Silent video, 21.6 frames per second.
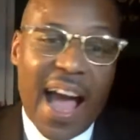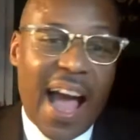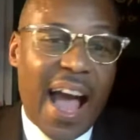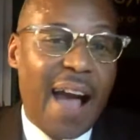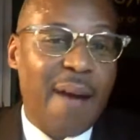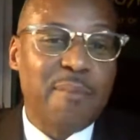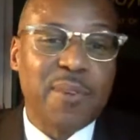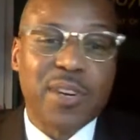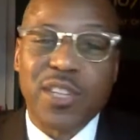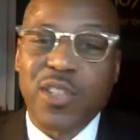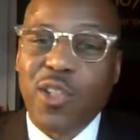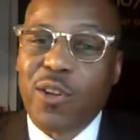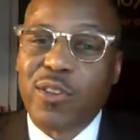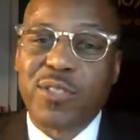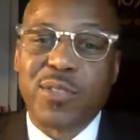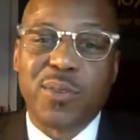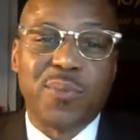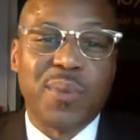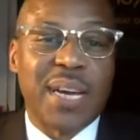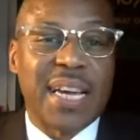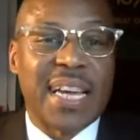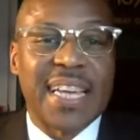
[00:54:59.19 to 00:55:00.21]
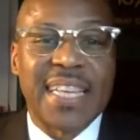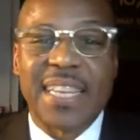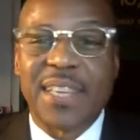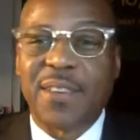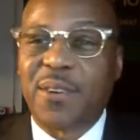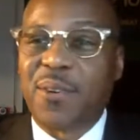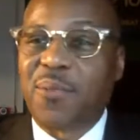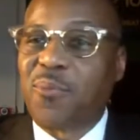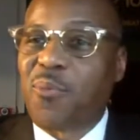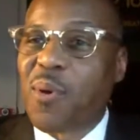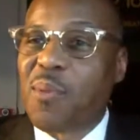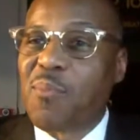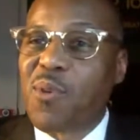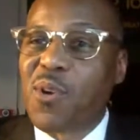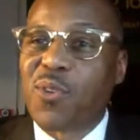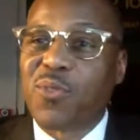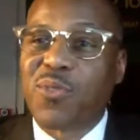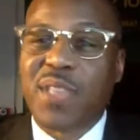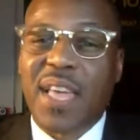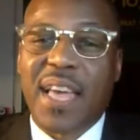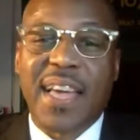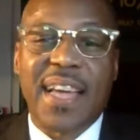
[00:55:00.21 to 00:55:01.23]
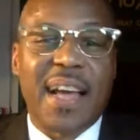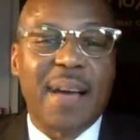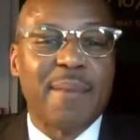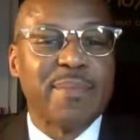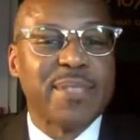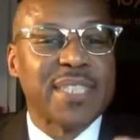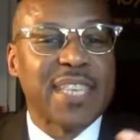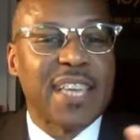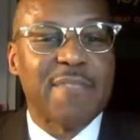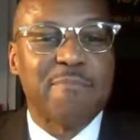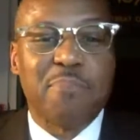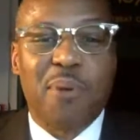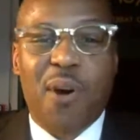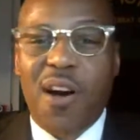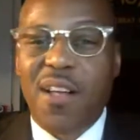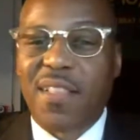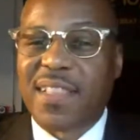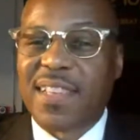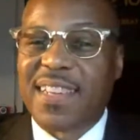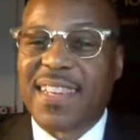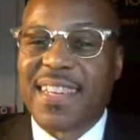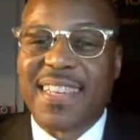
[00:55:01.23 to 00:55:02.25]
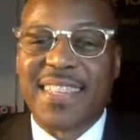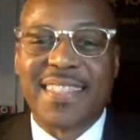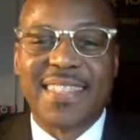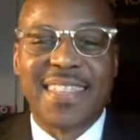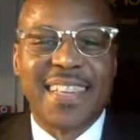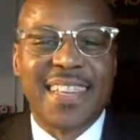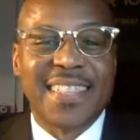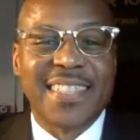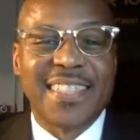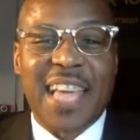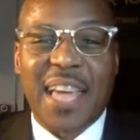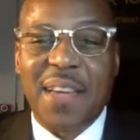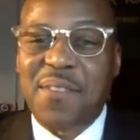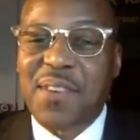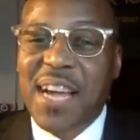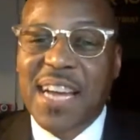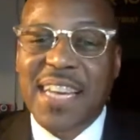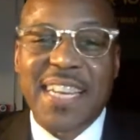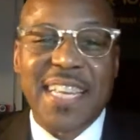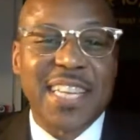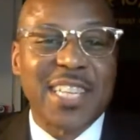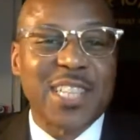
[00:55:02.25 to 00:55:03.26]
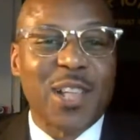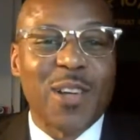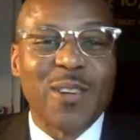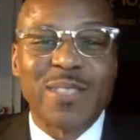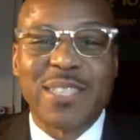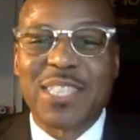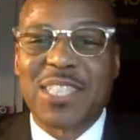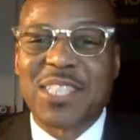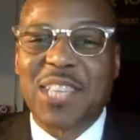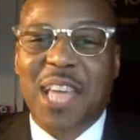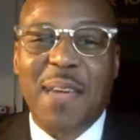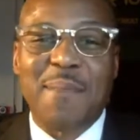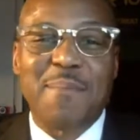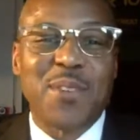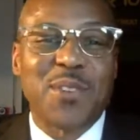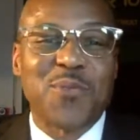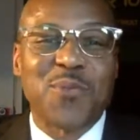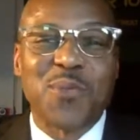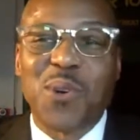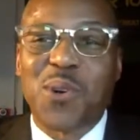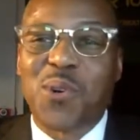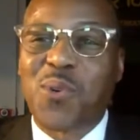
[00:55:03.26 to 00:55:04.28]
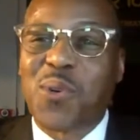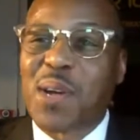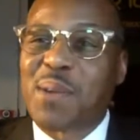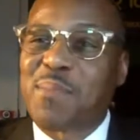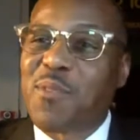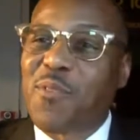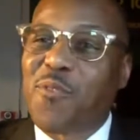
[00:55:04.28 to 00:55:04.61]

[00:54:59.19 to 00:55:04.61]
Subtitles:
I'm gonna close it with one more thing. I'm gonna see if Paula and David got any closing statements real quick